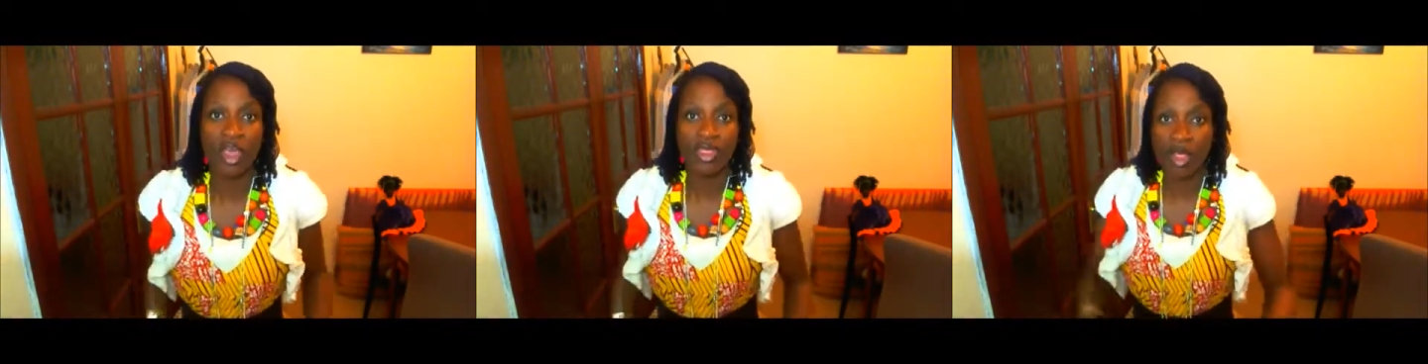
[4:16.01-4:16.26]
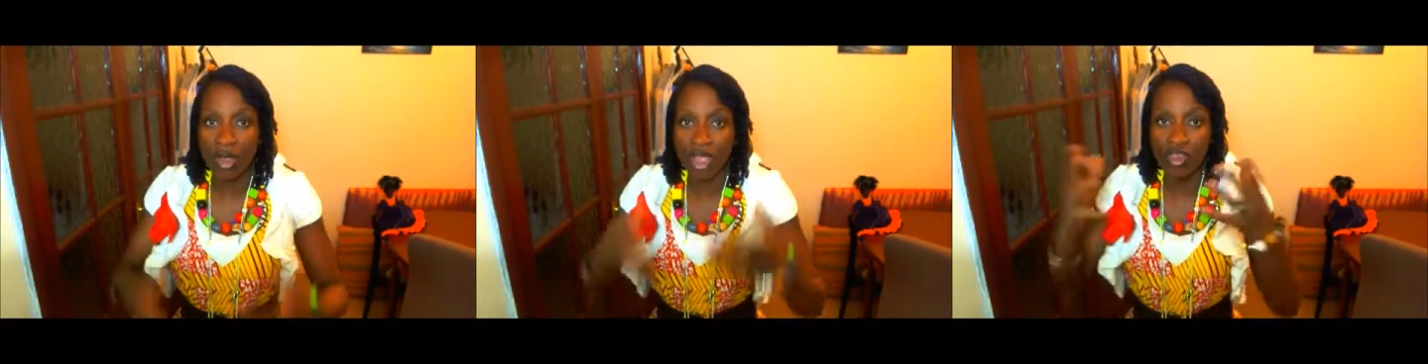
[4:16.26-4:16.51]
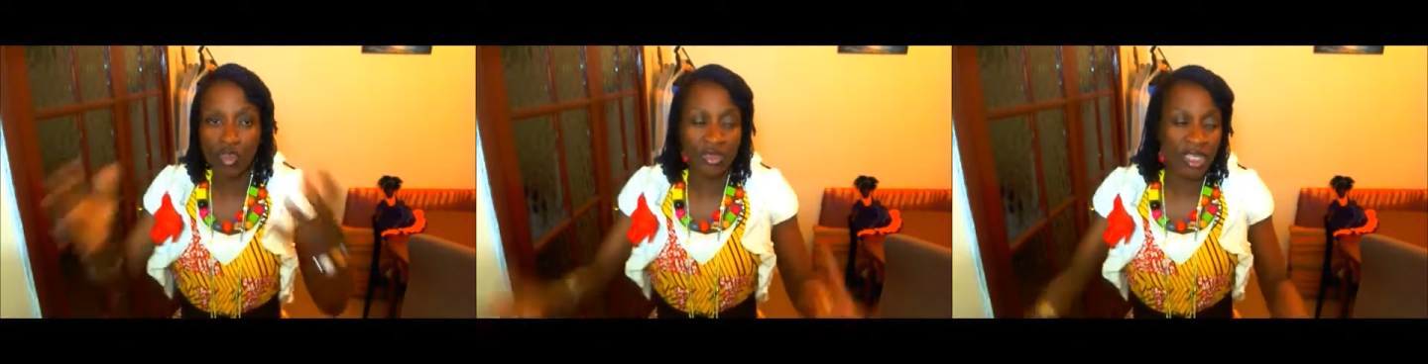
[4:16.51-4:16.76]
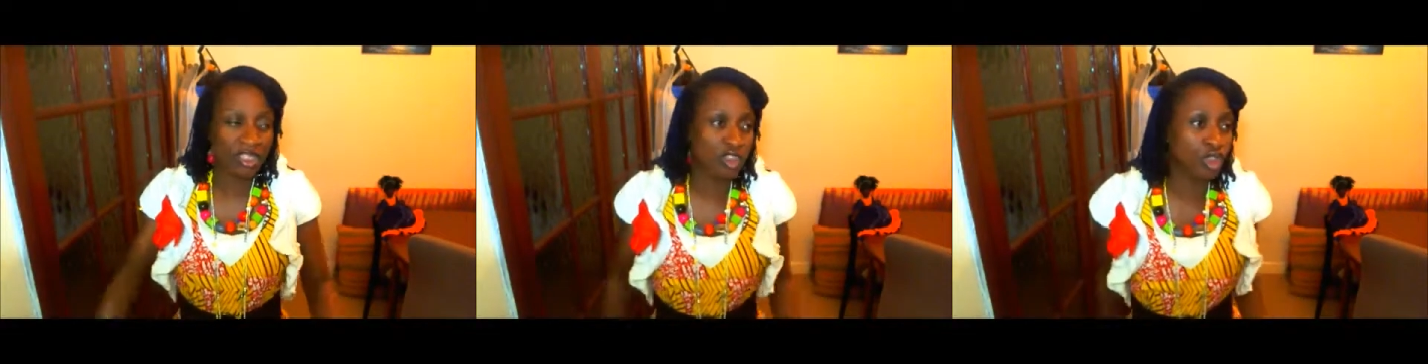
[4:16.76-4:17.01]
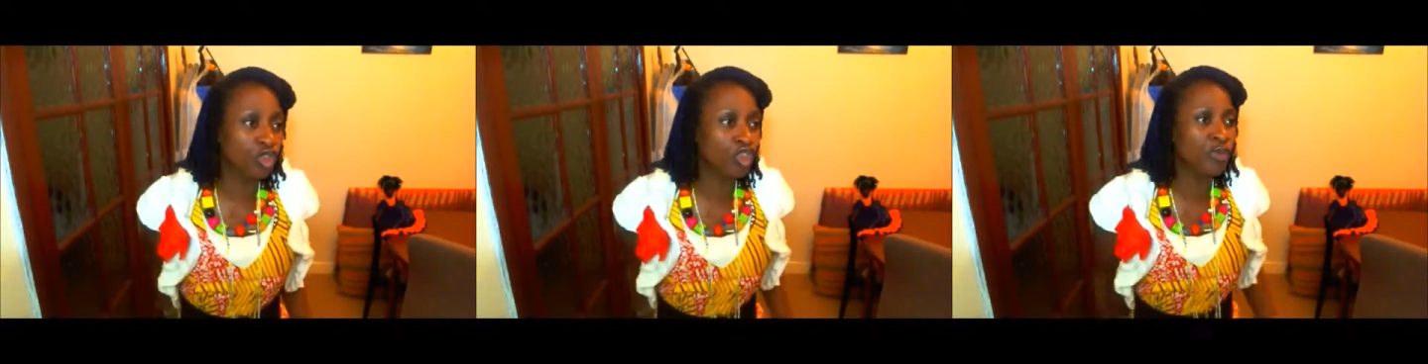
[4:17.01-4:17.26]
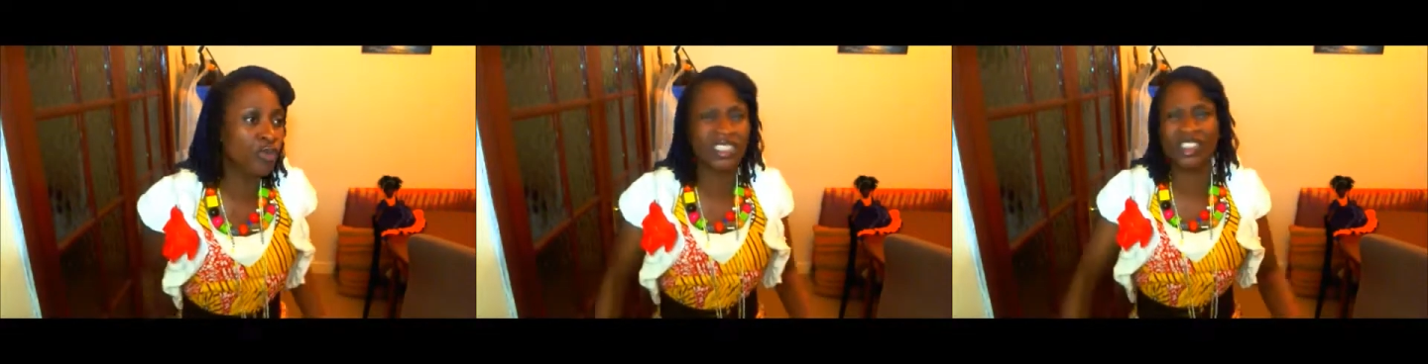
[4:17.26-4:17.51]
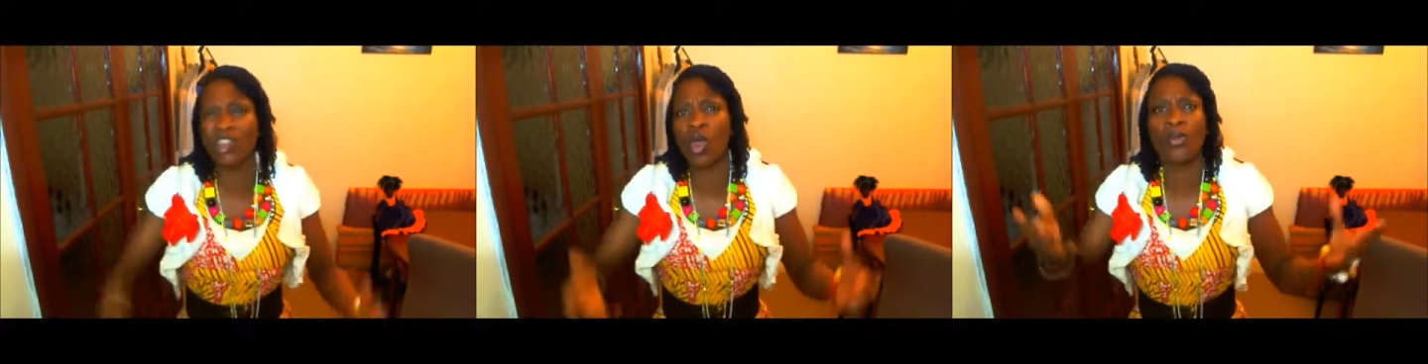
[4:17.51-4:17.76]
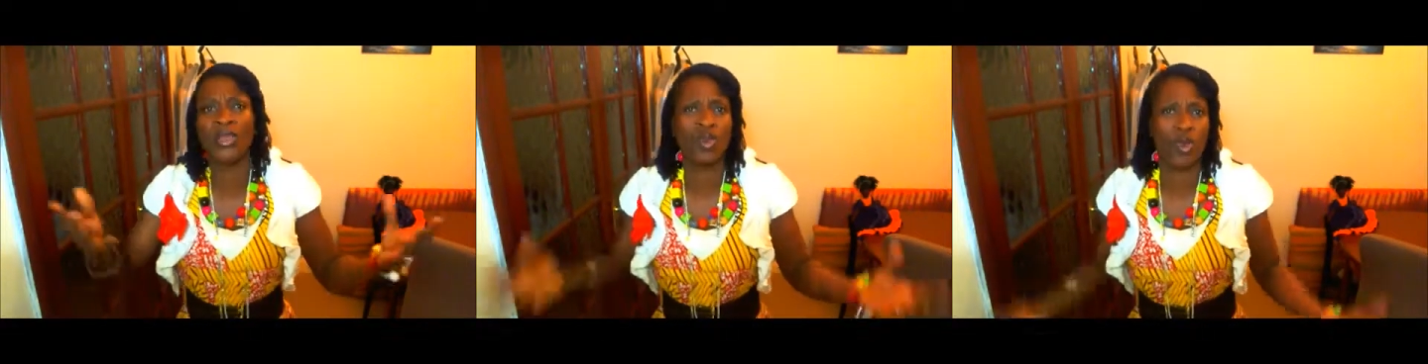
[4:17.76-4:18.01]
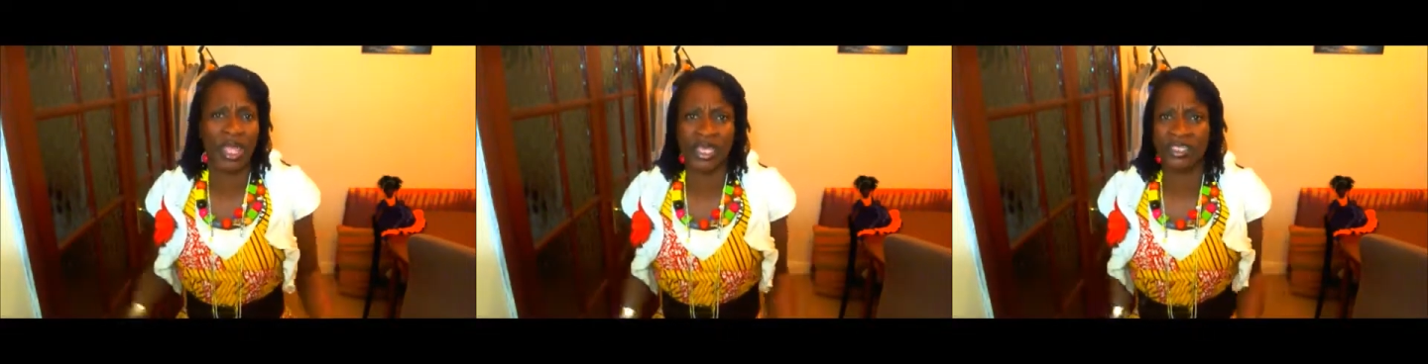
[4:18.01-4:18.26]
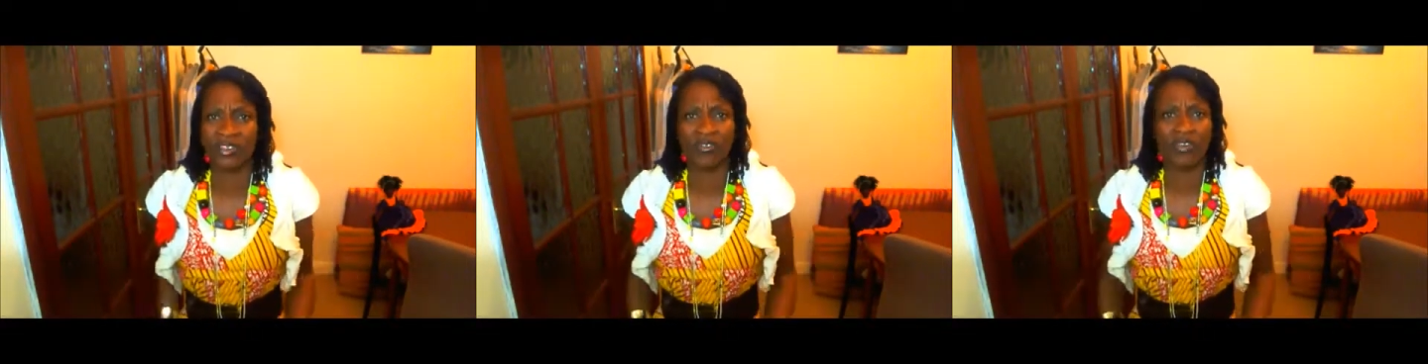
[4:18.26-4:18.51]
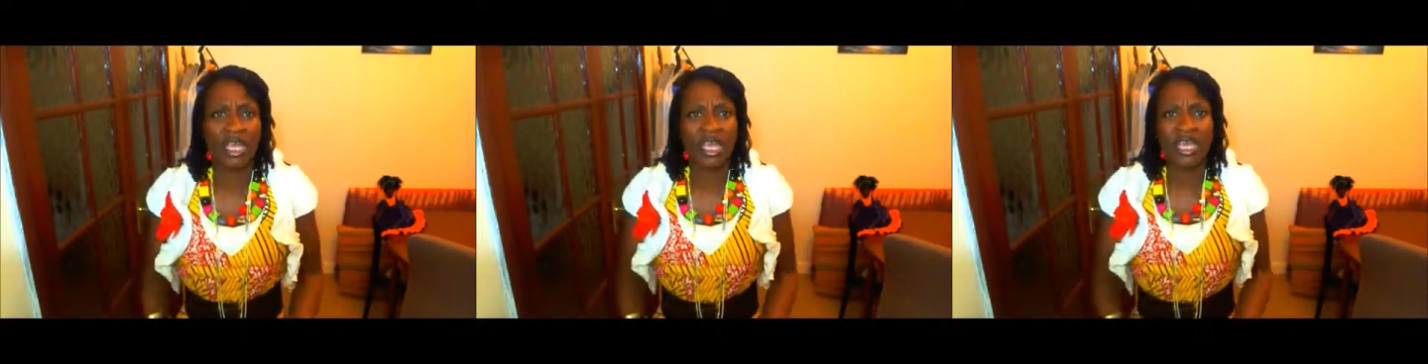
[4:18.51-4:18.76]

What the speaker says: There's YouTube, there's so many ways of